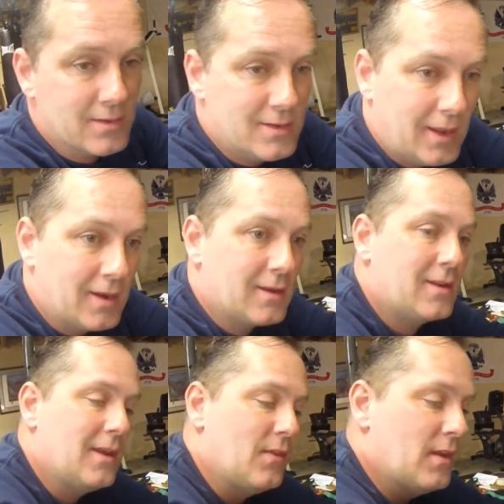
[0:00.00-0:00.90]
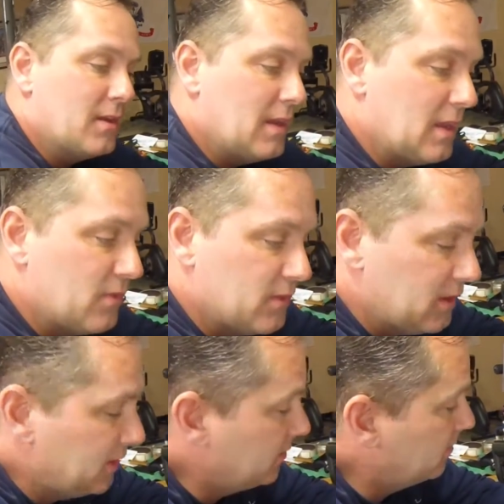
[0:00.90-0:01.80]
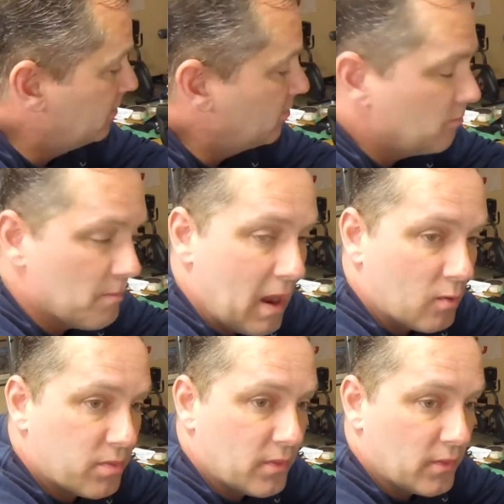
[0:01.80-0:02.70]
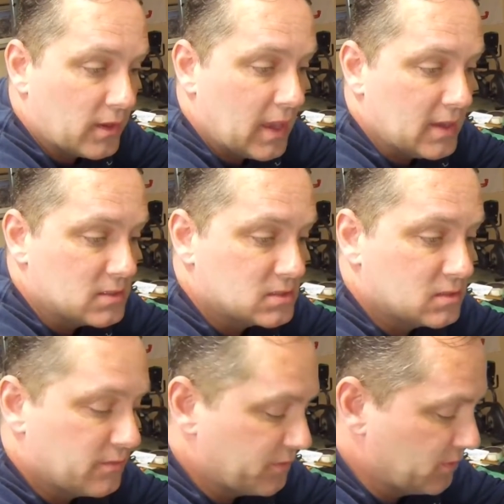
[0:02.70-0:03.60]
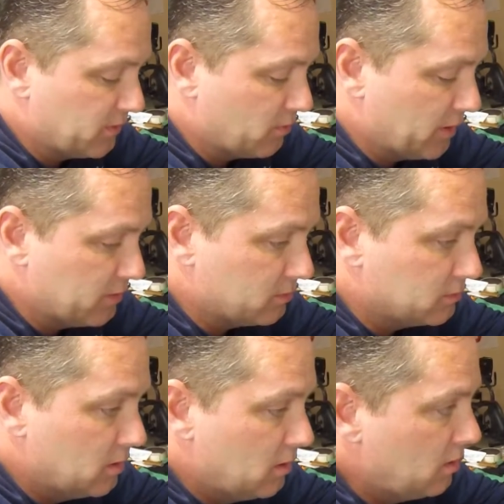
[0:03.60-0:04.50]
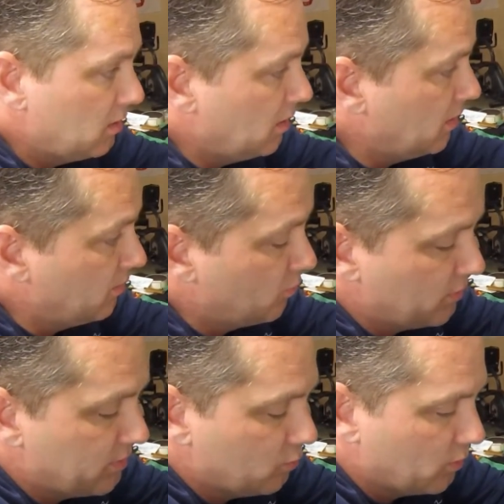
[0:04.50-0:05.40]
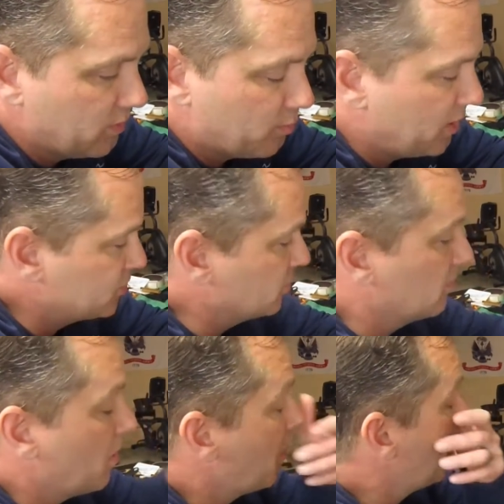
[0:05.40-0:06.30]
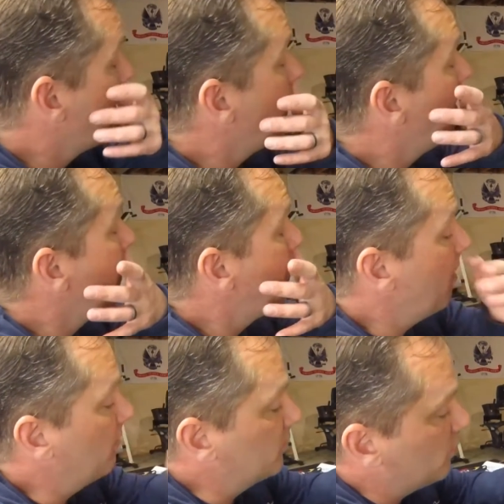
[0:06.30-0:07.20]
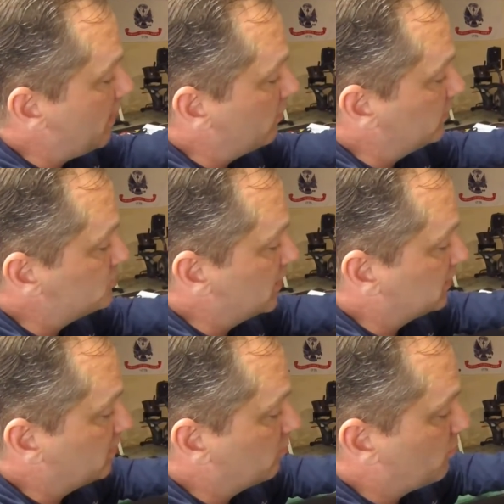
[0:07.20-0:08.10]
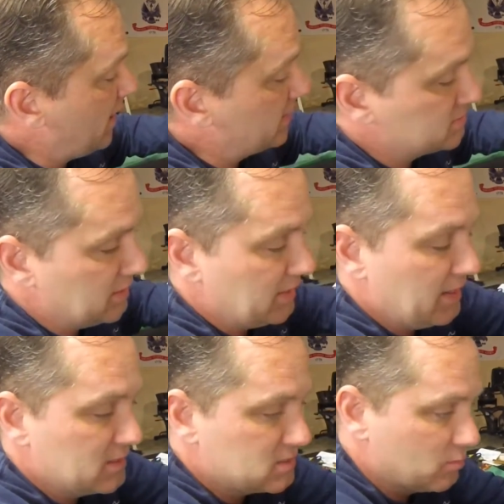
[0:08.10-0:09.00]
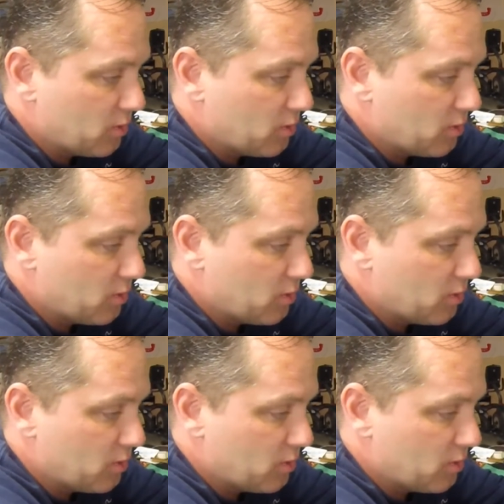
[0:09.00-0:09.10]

dent in the mouth of the case for the grindle with the pressure of the round ejecting the brass, and it hits the